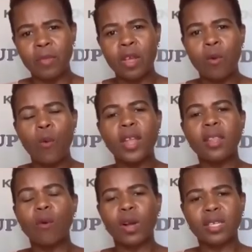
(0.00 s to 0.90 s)
Where
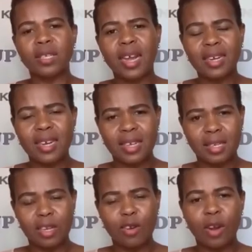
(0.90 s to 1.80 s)
there was
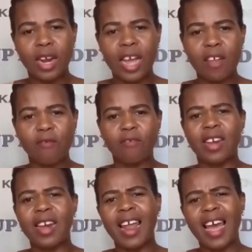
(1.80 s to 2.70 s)
darkness in your life,
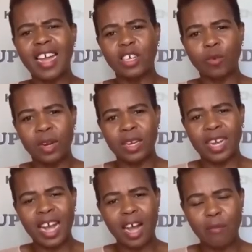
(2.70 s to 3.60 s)
light will
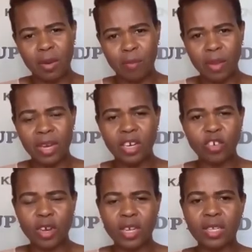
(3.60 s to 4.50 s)
come and
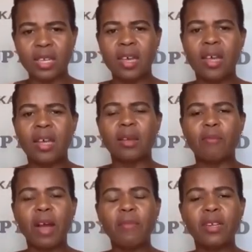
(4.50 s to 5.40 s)
penetrate. The
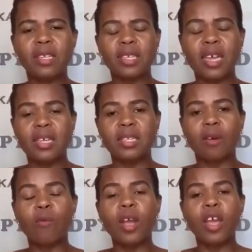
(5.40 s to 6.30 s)
Bible says the
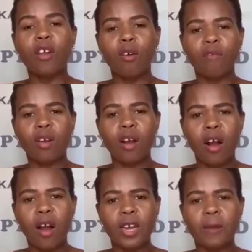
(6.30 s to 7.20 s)
word of
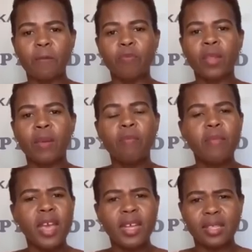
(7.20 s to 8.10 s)
God
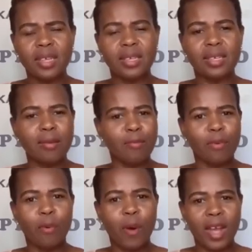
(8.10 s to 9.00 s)
makes the simple
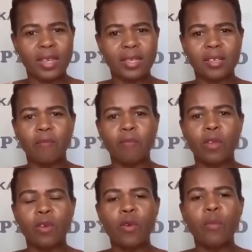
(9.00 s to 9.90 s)
wise.
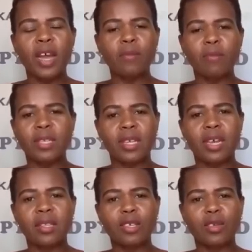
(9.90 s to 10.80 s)
You might be
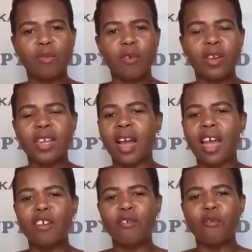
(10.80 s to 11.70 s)
saying this morning, I
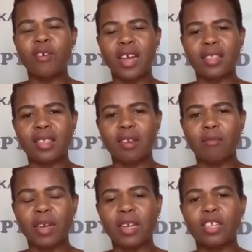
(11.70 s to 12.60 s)
know nothing,
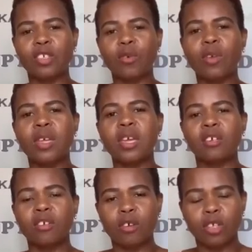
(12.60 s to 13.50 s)
but as you
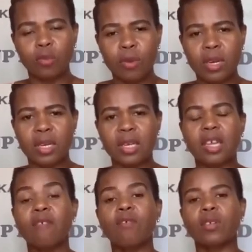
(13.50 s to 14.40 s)
yield your spirit,
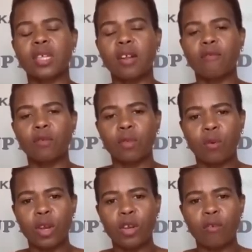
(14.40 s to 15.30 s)
give yourself to the
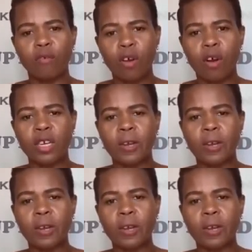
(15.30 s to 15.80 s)
word of God,